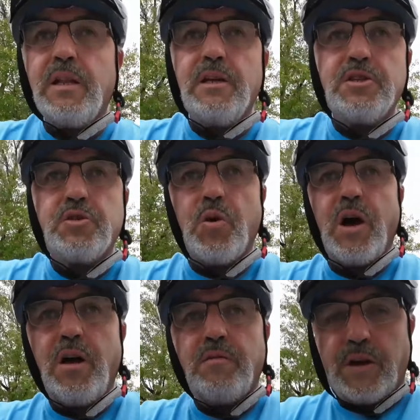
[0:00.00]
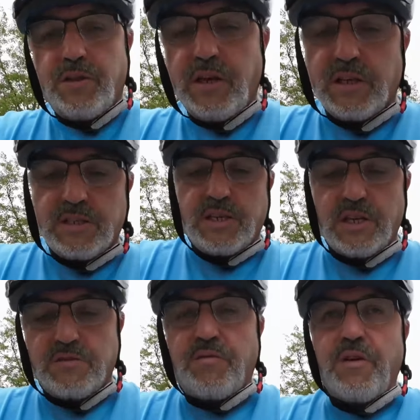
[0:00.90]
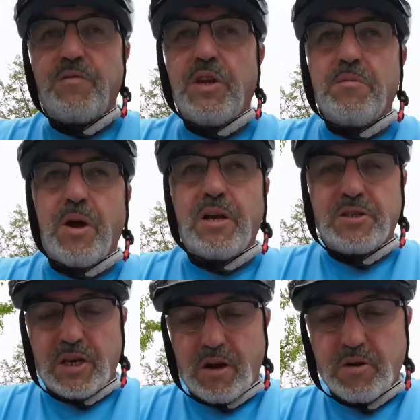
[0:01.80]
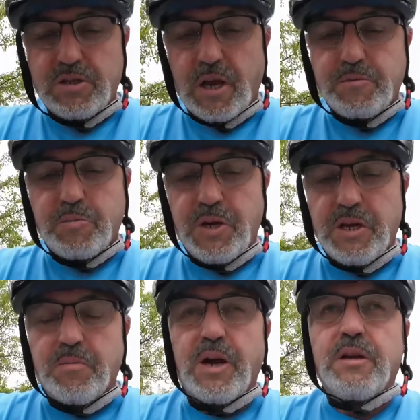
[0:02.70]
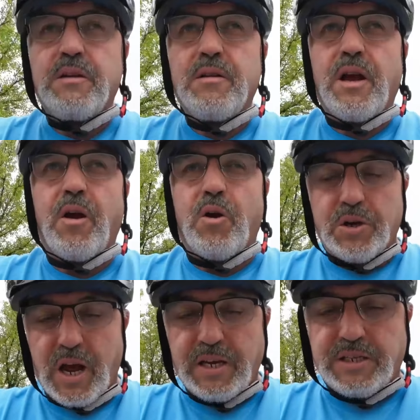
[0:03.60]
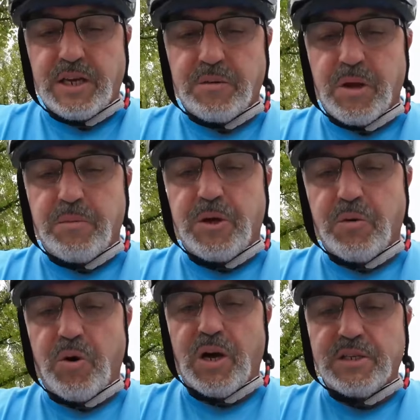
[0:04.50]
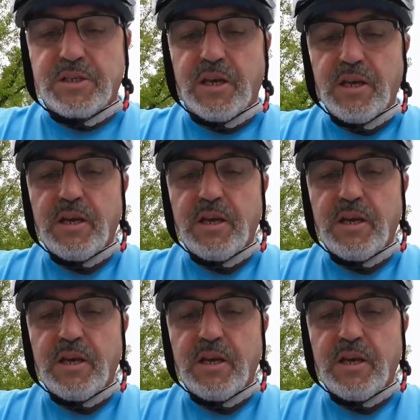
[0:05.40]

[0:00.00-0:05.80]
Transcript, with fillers: There's 12. I think it says 15 miles an hour top speed, am I, or 19 maybe it was.